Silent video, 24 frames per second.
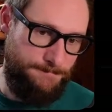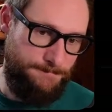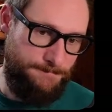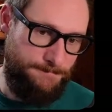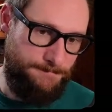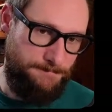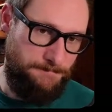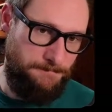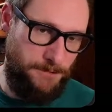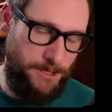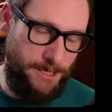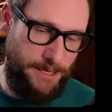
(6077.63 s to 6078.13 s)

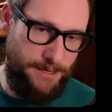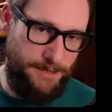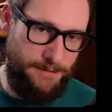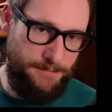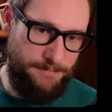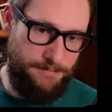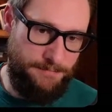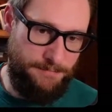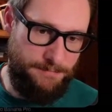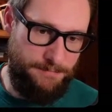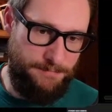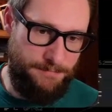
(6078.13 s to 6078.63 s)
Yeah,
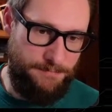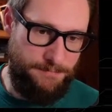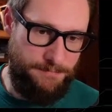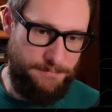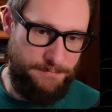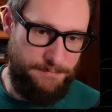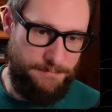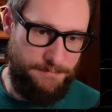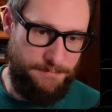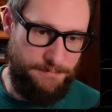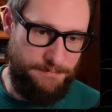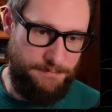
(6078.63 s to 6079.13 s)

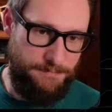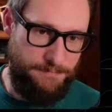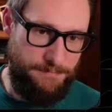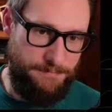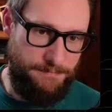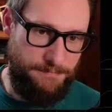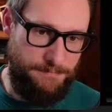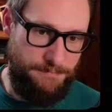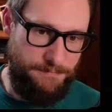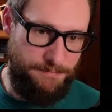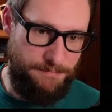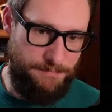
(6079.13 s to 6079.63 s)

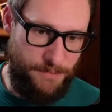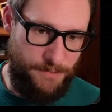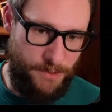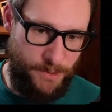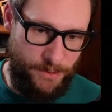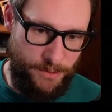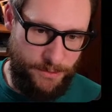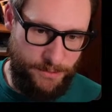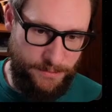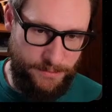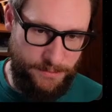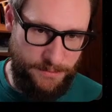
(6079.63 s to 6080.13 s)

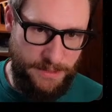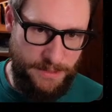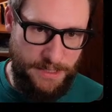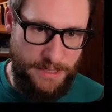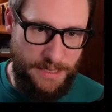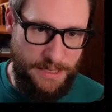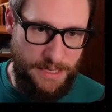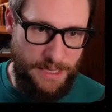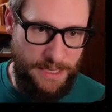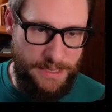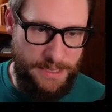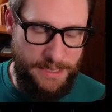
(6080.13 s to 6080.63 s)
cool.
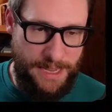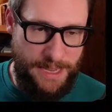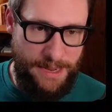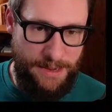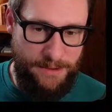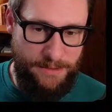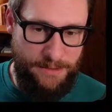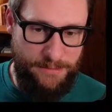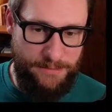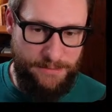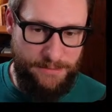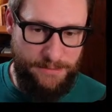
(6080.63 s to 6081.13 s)
And
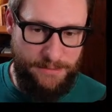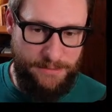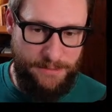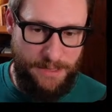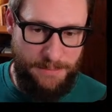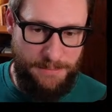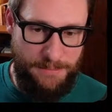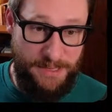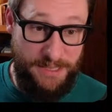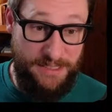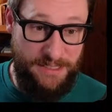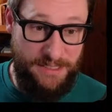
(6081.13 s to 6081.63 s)
now
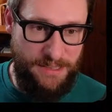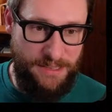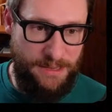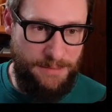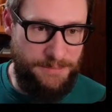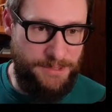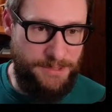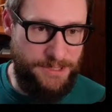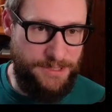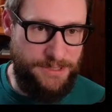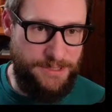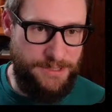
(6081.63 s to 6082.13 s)
I'm
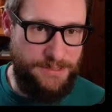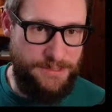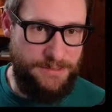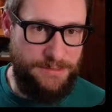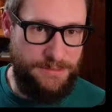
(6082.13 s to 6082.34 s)
just